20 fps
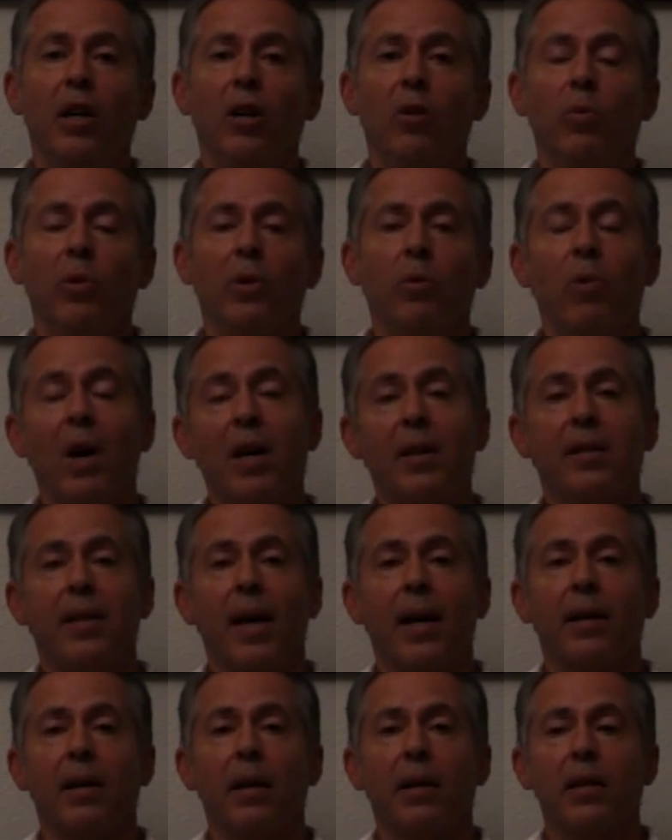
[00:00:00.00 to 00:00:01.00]
with a
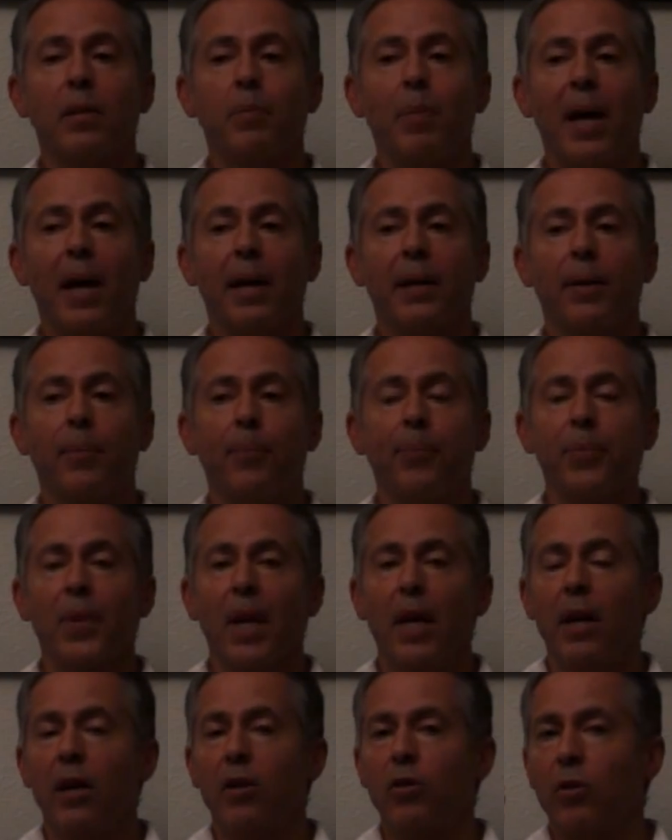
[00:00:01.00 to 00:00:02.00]
rucksack on his back.
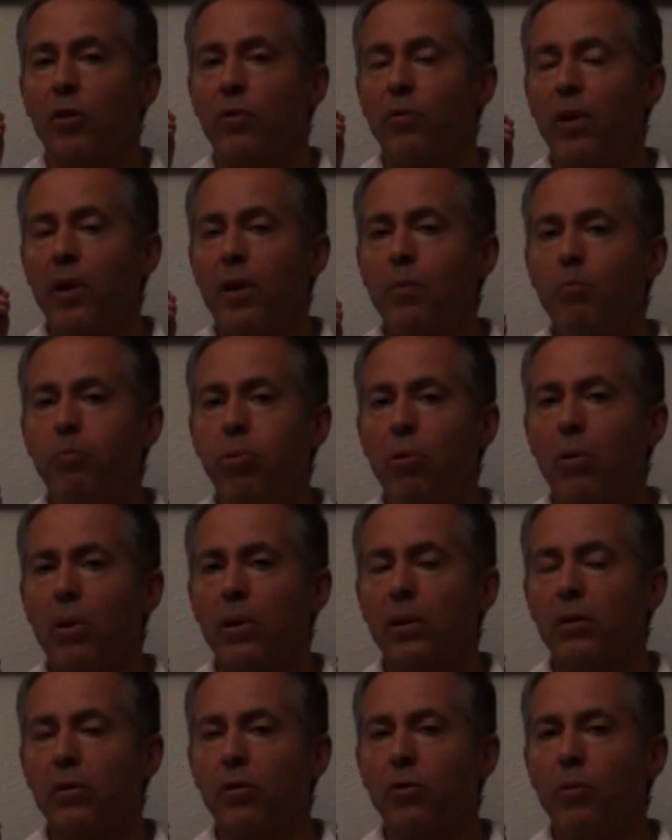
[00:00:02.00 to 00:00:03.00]
So it's very
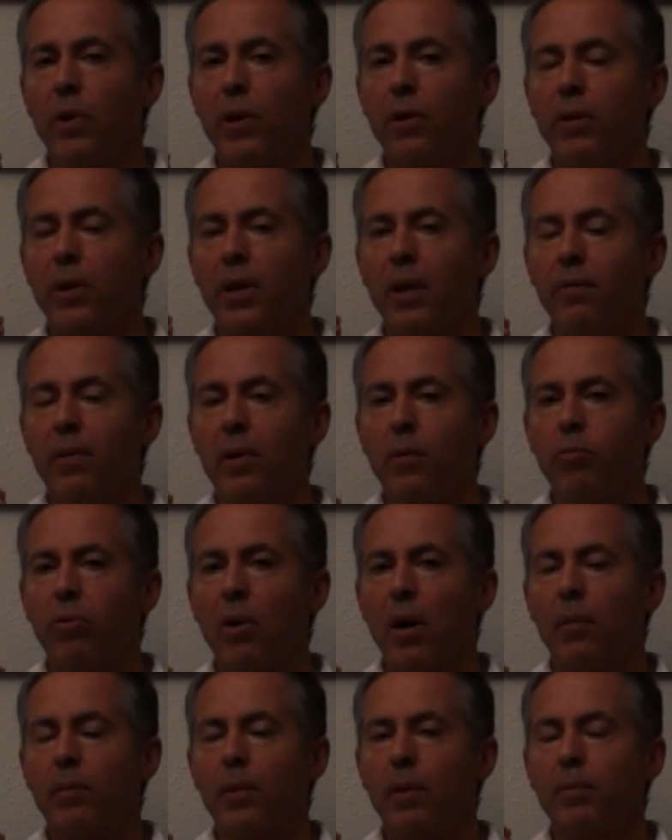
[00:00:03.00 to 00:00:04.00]
important when you're given a
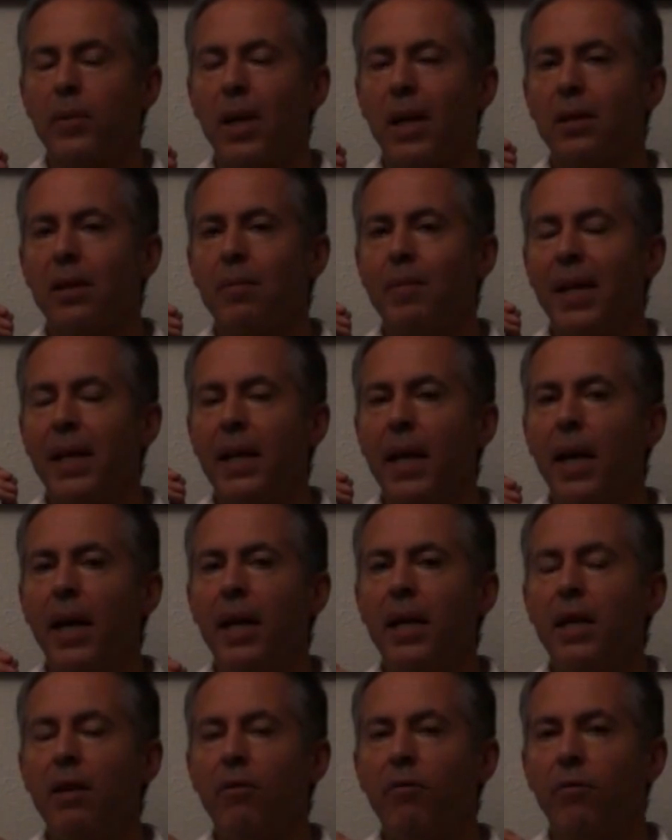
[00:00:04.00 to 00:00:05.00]
problem not to make
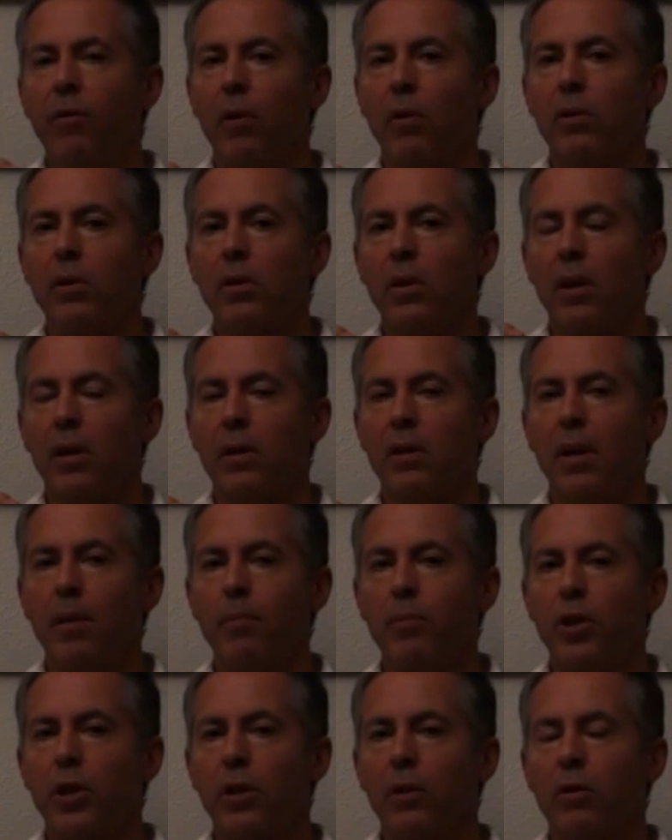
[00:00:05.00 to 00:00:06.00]
any false
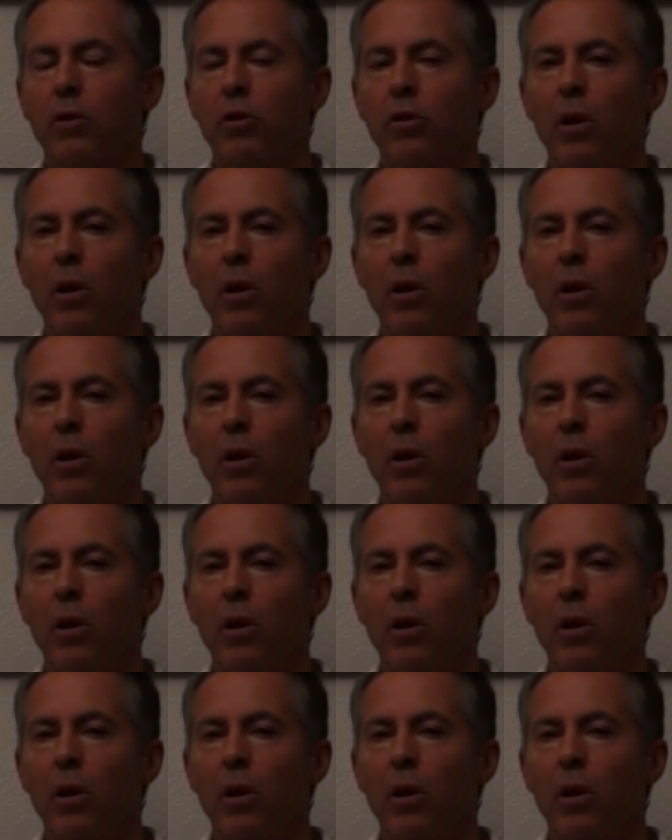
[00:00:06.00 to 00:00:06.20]
assumptions.